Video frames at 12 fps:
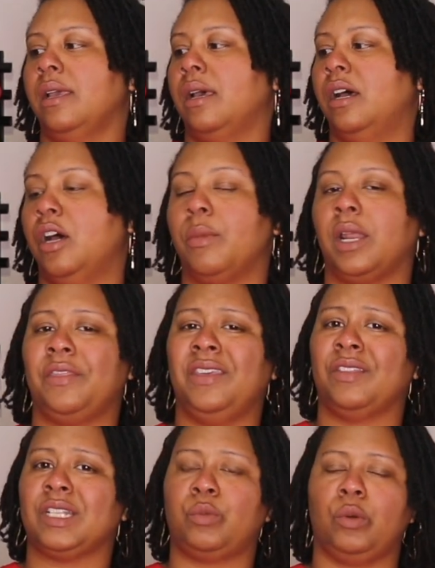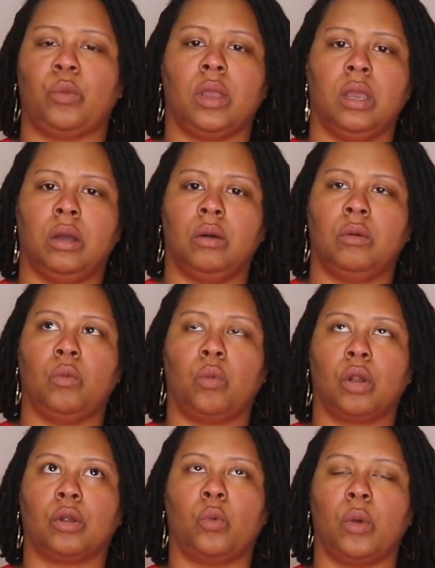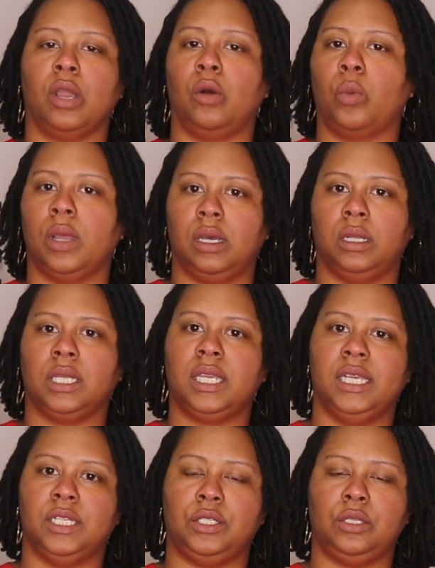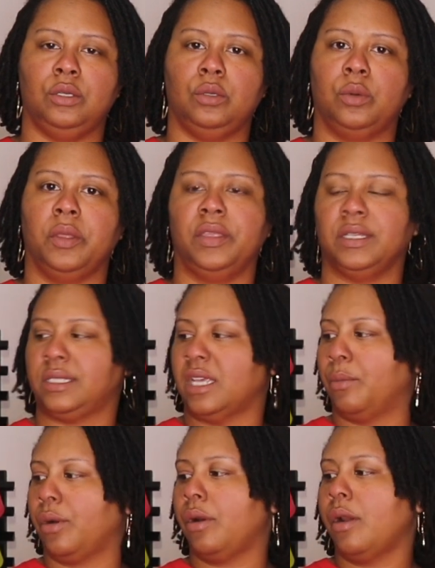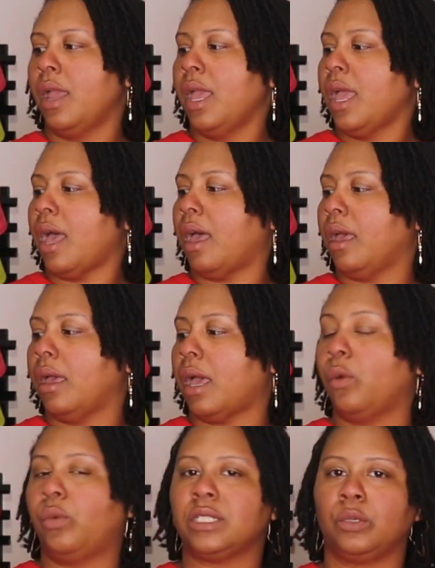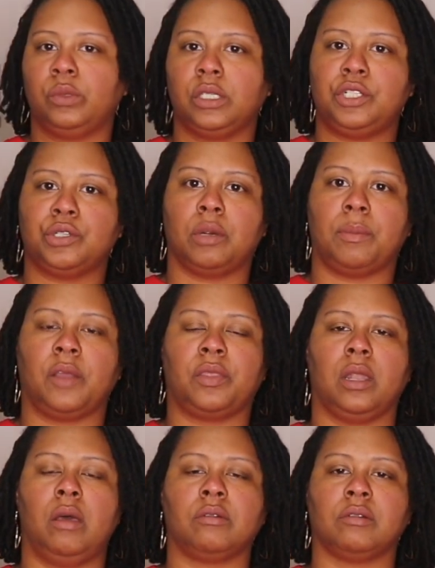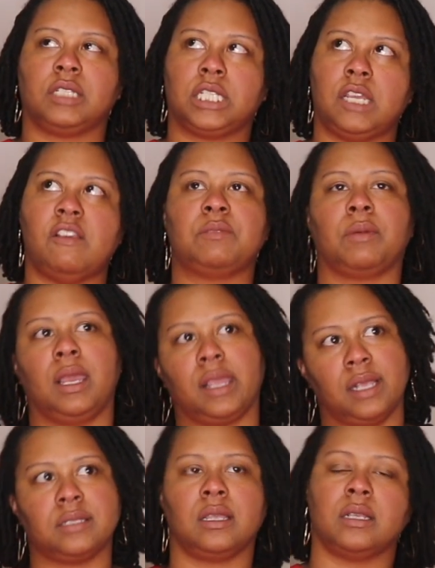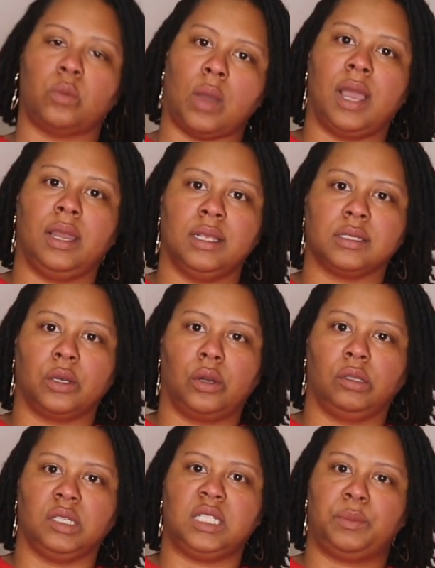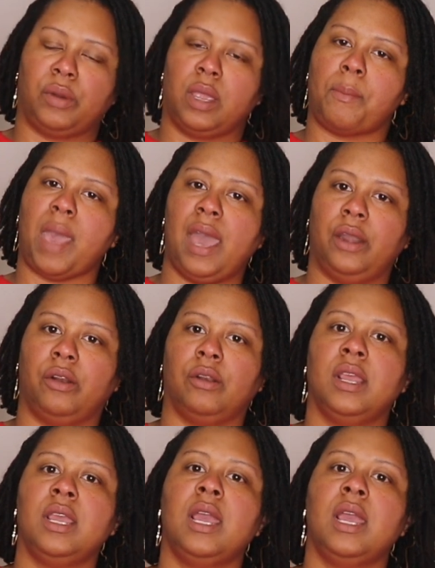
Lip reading: And I think this would work well into the summer. I wasn't really sure about the longer sleeves, but I guess that's why it is an early spring pattern.